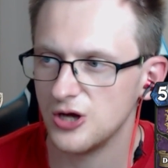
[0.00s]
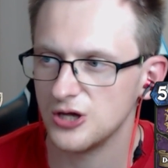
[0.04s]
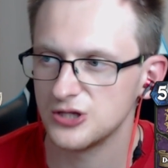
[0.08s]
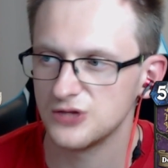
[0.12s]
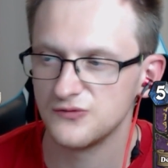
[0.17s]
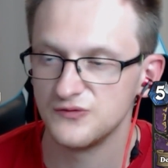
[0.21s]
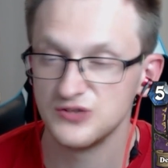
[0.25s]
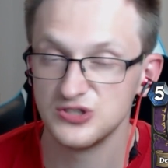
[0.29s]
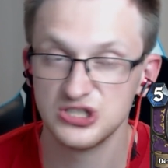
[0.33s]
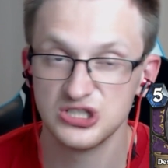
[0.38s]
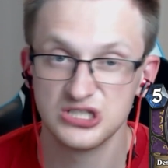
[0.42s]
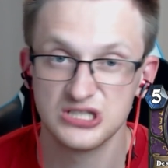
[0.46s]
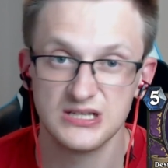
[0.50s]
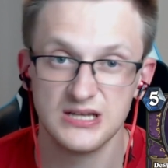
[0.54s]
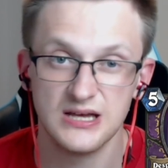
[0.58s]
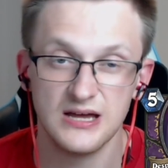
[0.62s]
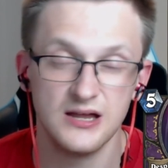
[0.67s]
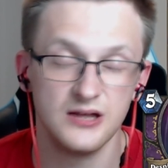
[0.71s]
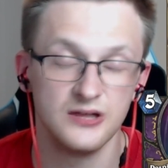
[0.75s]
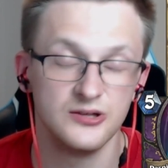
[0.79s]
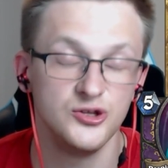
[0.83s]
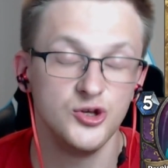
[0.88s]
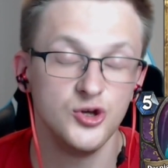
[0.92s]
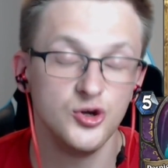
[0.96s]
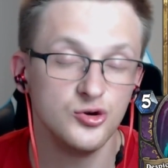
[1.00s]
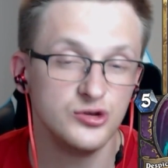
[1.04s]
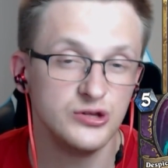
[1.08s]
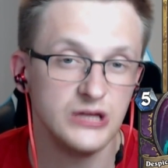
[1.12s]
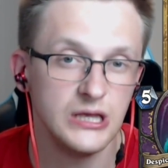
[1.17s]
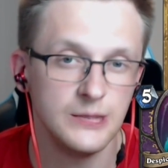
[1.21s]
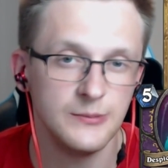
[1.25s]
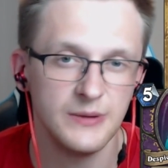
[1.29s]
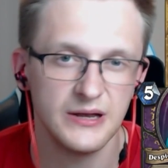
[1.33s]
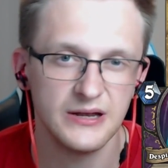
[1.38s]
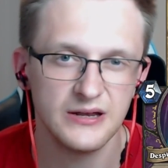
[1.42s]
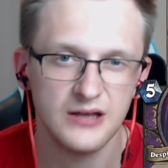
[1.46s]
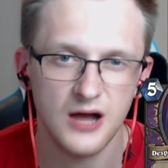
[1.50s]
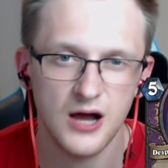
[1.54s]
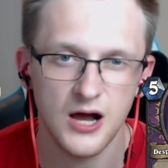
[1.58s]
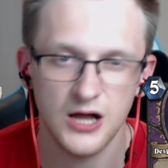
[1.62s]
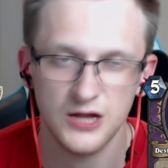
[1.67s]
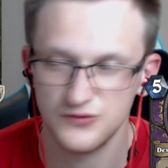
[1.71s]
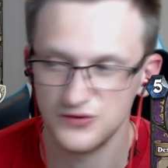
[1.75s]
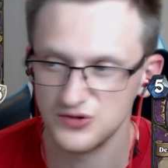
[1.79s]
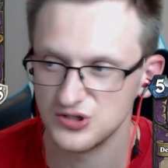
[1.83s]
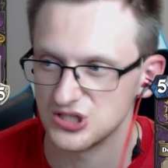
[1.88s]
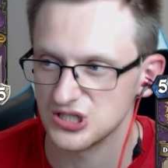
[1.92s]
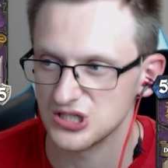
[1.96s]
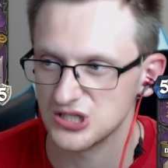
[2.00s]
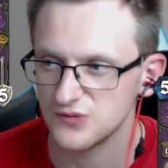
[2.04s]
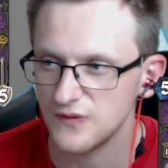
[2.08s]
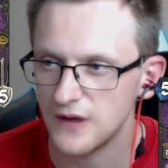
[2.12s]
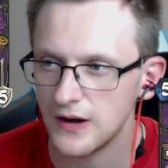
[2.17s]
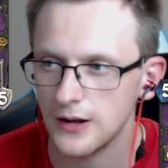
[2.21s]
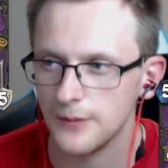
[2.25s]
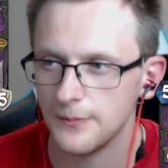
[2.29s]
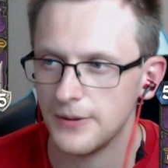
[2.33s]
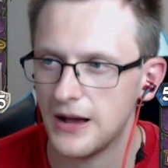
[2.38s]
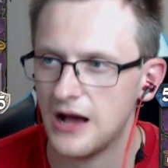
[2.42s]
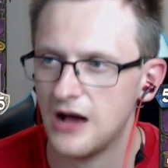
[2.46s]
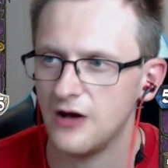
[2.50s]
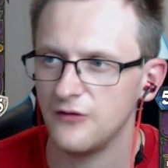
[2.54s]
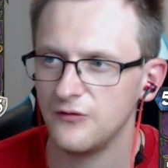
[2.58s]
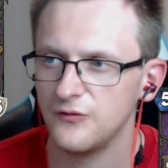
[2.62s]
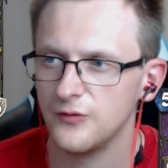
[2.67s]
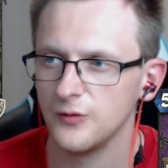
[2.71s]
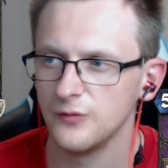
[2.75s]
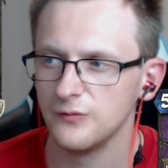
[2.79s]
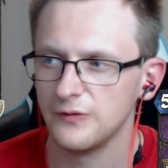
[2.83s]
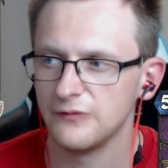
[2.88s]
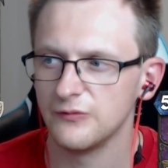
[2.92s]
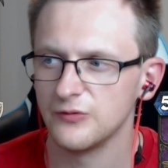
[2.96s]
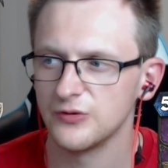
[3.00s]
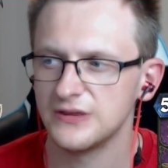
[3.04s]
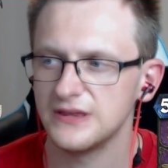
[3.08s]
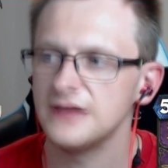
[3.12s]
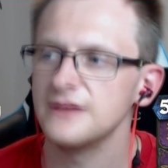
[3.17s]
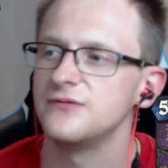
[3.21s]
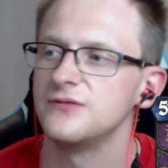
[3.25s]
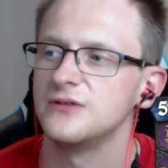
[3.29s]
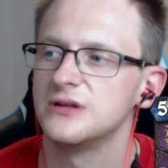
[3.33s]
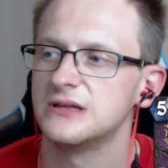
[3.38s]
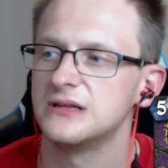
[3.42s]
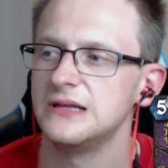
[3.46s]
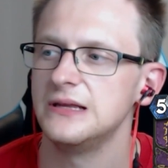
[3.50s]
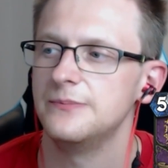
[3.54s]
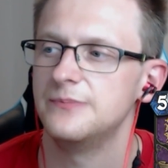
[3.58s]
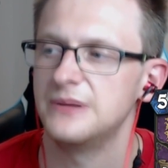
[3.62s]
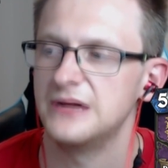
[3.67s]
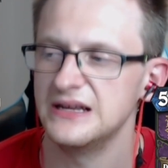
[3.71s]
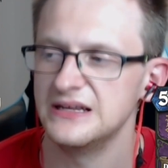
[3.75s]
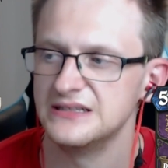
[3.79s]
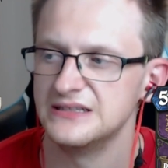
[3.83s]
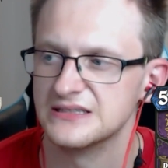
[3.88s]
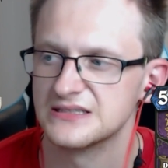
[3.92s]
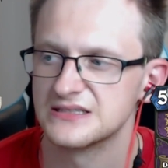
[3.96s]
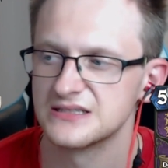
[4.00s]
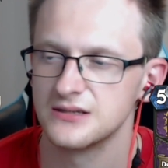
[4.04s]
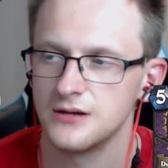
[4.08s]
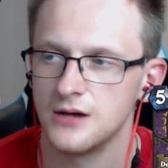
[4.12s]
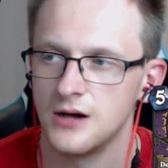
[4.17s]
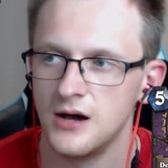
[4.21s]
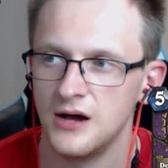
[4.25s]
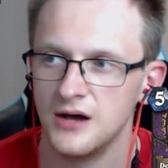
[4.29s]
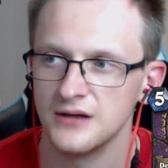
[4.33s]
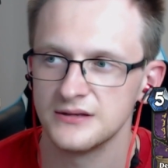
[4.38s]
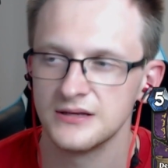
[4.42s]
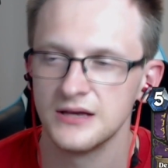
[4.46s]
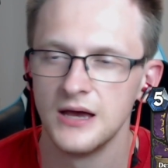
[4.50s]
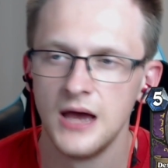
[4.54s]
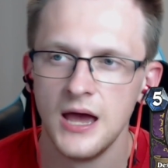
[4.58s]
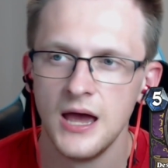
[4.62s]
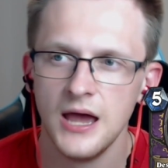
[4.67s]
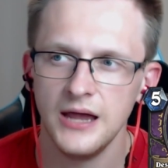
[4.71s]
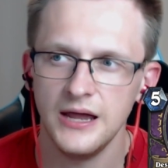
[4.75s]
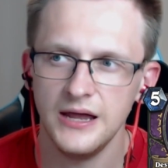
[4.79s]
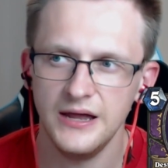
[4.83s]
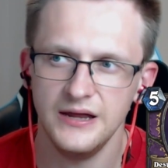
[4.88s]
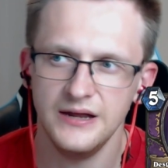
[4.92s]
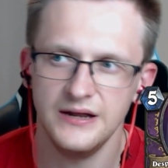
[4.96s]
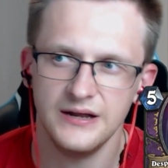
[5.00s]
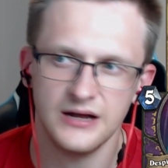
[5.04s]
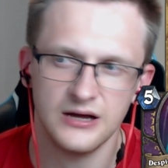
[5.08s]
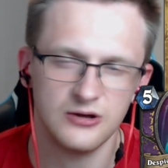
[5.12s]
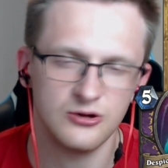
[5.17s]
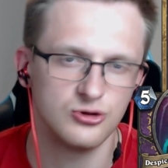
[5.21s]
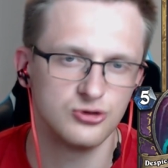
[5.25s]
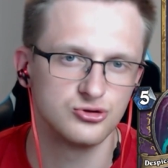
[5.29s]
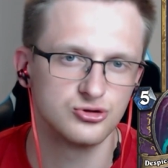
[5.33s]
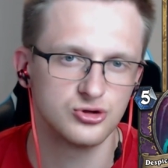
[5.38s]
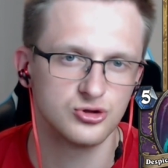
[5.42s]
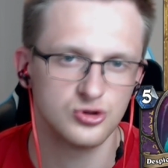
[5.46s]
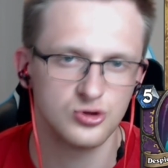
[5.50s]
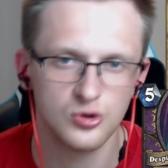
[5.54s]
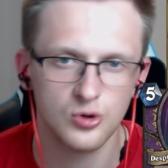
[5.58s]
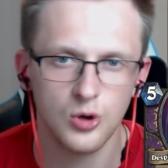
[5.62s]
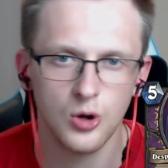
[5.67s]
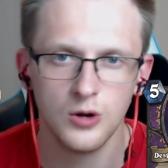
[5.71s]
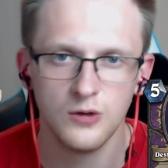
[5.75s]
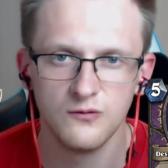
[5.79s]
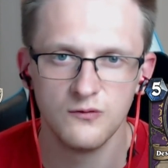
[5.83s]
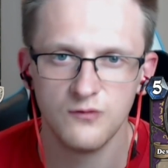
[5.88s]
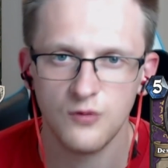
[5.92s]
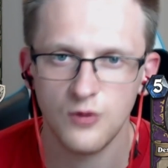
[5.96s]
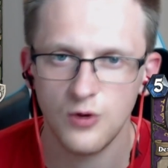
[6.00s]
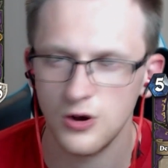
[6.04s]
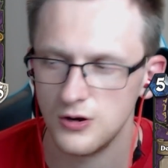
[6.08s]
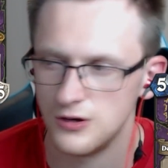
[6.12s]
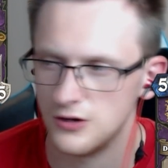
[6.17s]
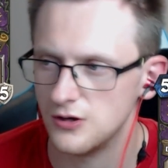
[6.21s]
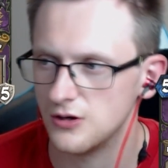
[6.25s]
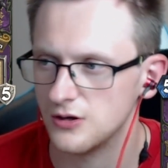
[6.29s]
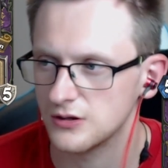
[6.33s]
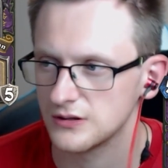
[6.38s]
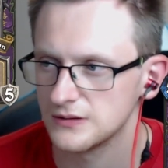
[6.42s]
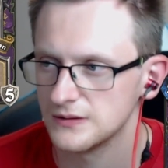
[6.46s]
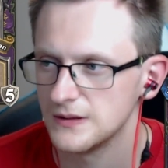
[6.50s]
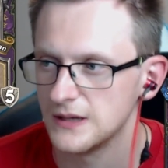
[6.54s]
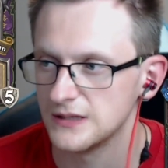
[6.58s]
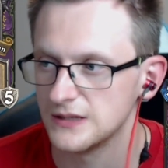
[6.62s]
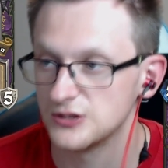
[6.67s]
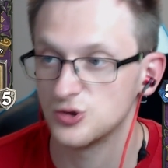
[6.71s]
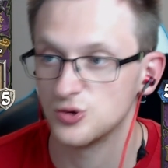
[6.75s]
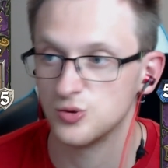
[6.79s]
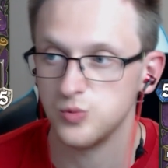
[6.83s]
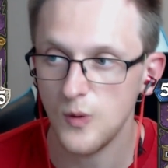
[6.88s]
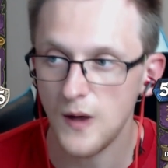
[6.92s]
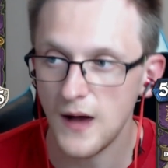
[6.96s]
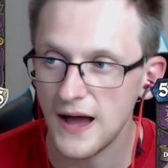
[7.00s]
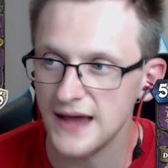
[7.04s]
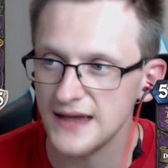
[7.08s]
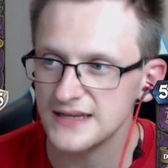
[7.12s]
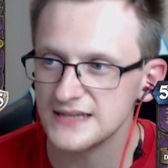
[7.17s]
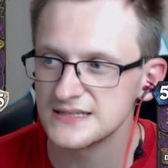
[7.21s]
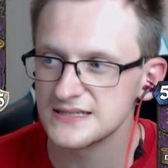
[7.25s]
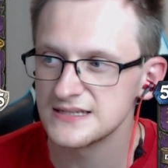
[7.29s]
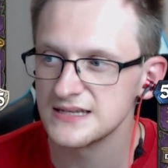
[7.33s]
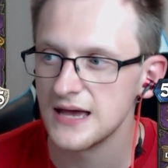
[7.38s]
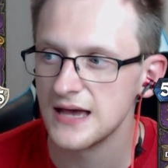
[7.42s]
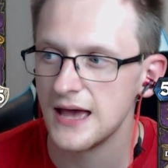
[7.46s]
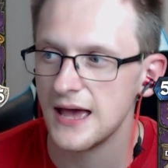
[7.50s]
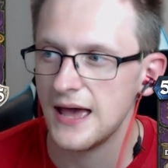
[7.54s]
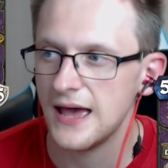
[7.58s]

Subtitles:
which is a new demon card, which is very powerful. We would definitely play this card in a Control Warlock twice.